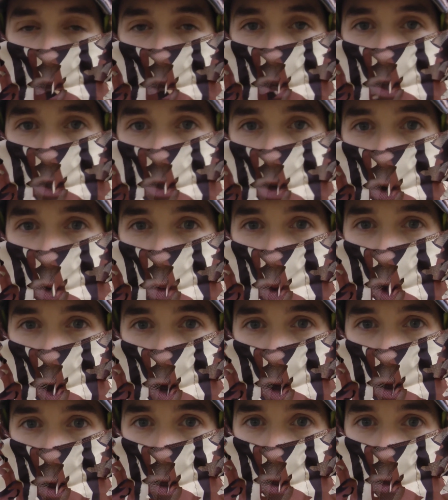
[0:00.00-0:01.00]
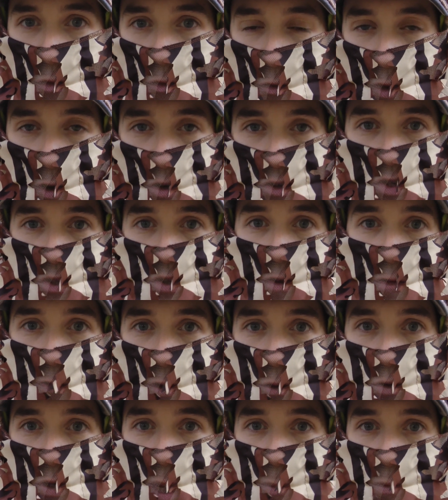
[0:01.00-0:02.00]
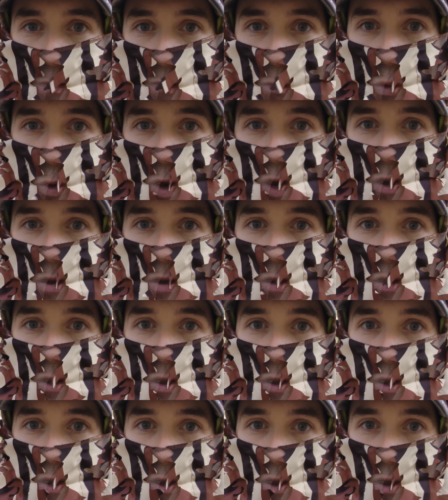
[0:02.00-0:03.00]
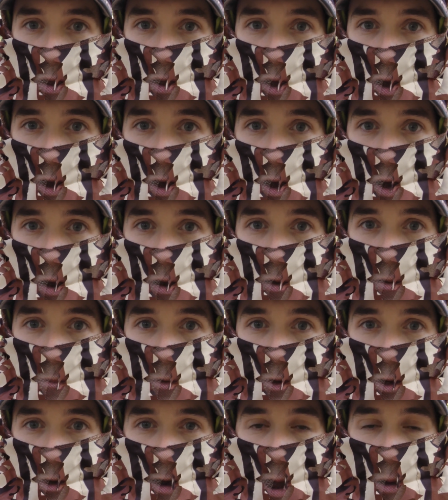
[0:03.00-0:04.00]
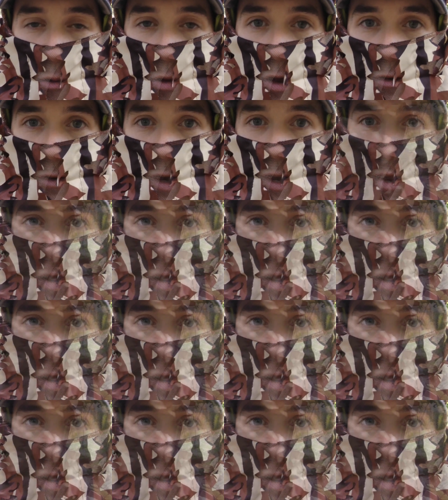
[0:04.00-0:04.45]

So there's just a few tips for you on ground hunting.